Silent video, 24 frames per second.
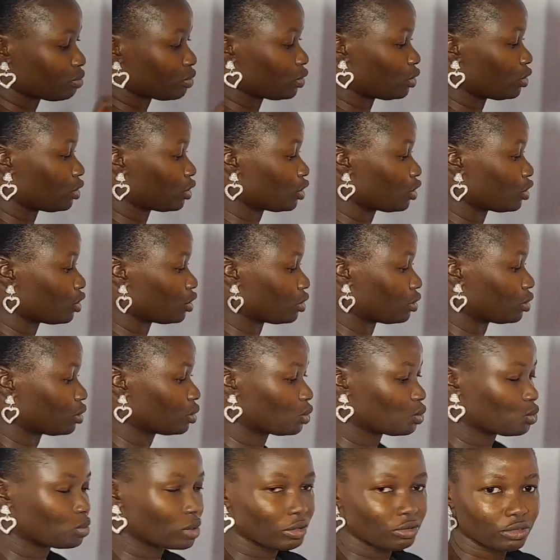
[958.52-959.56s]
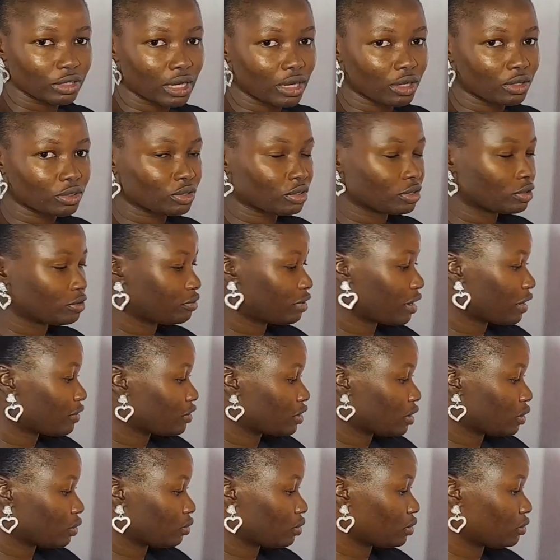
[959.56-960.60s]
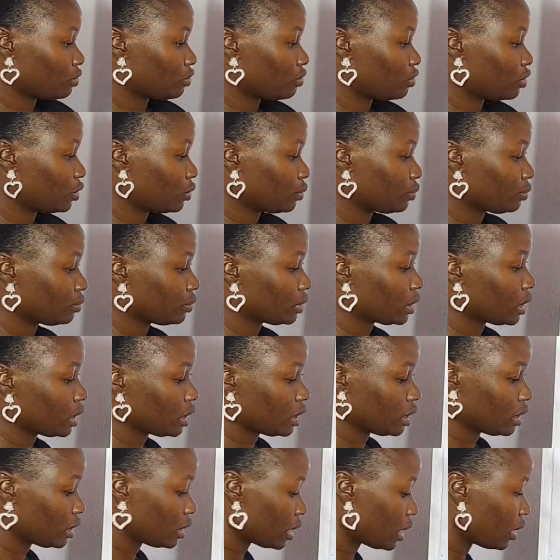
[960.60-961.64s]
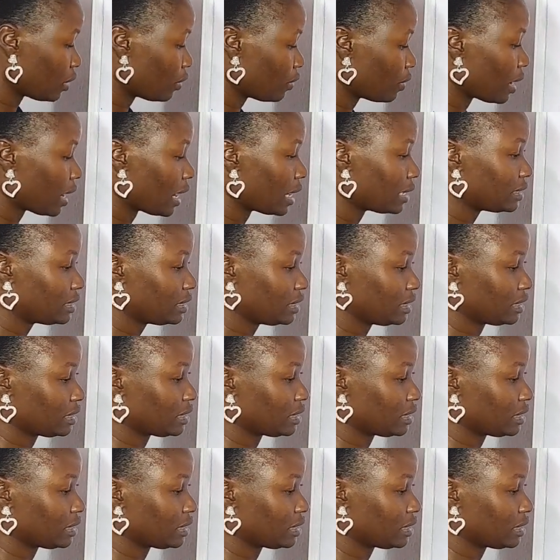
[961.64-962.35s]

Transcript: production, 12,574. Now at this